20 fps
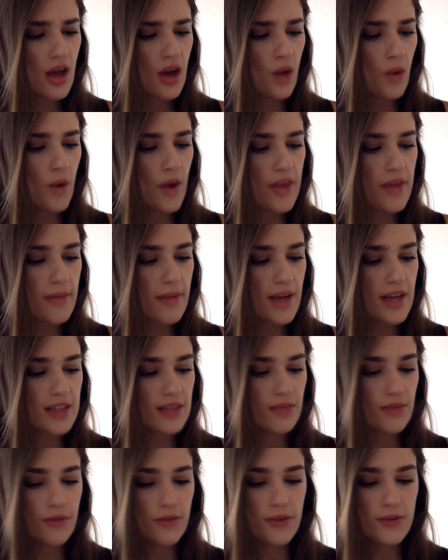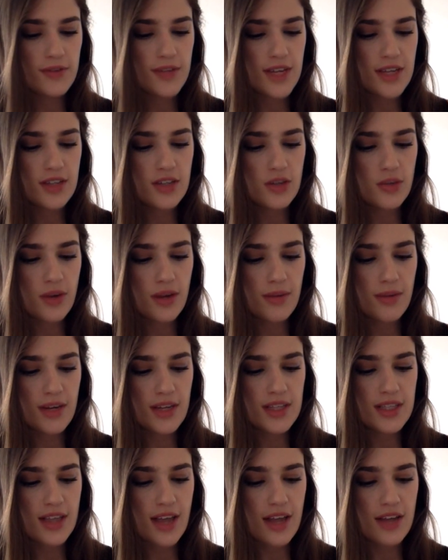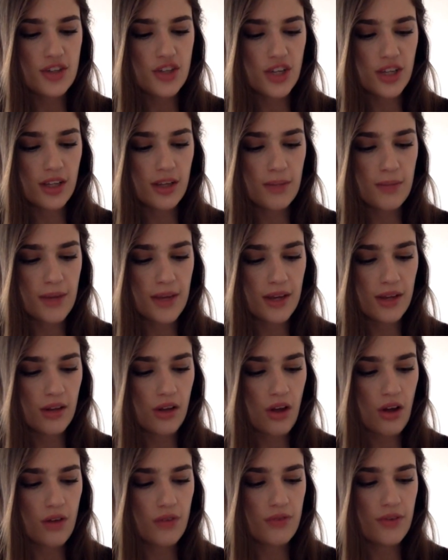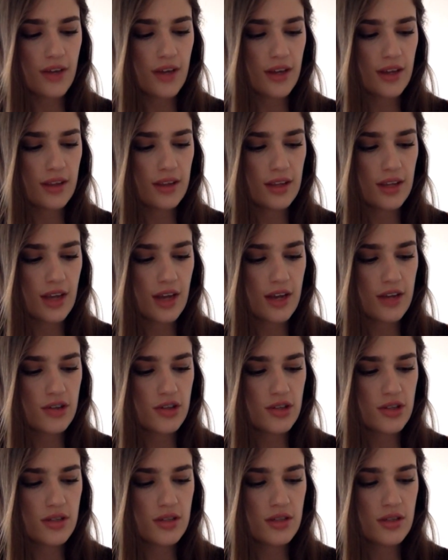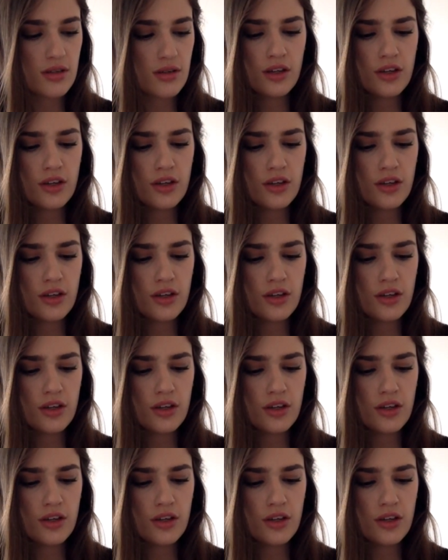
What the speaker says: Wear the mask for 15 to 20 minutes and gently peel off at the edges.